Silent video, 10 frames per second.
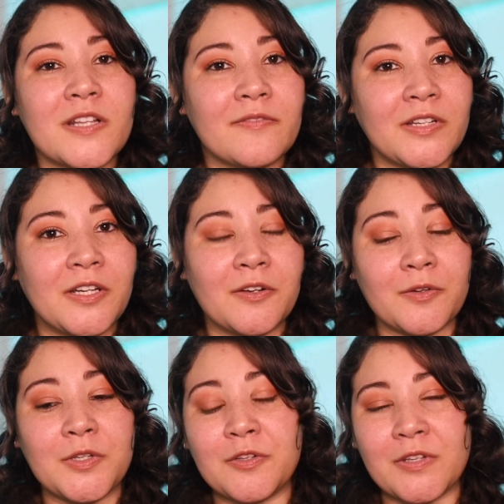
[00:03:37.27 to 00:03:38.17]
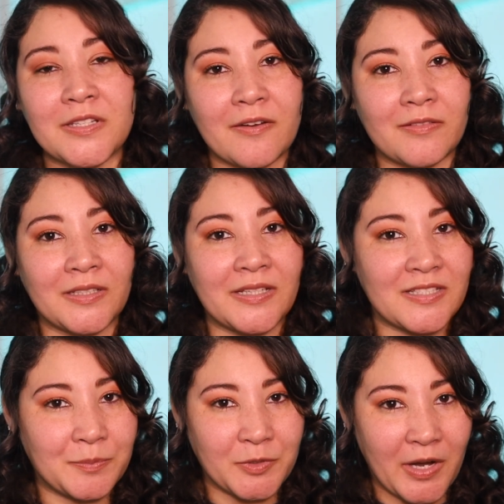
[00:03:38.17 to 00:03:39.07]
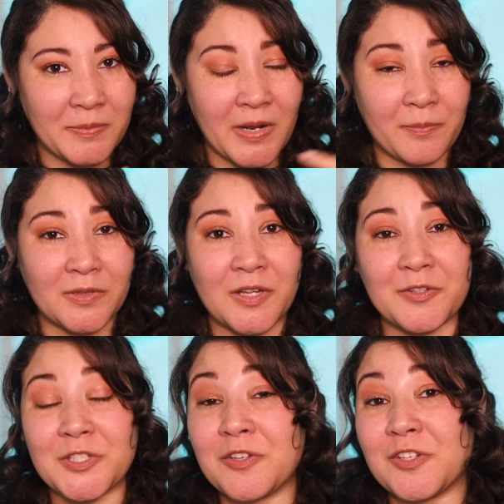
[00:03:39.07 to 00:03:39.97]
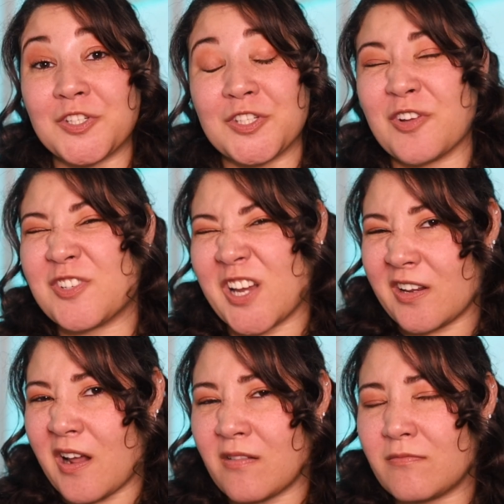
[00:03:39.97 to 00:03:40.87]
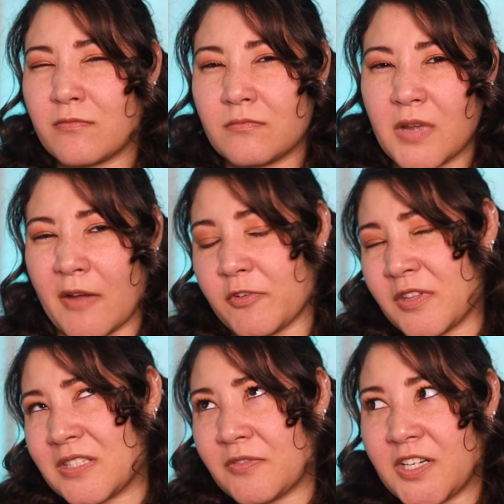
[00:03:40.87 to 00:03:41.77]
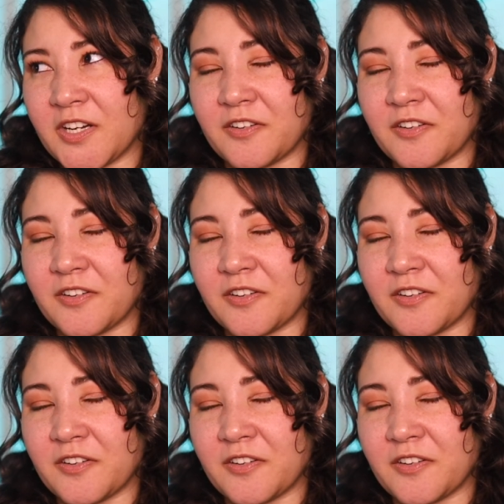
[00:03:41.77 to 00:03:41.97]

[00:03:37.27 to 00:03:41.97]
to watch that video, you can definitely subscribe down below so you can just go check it out after this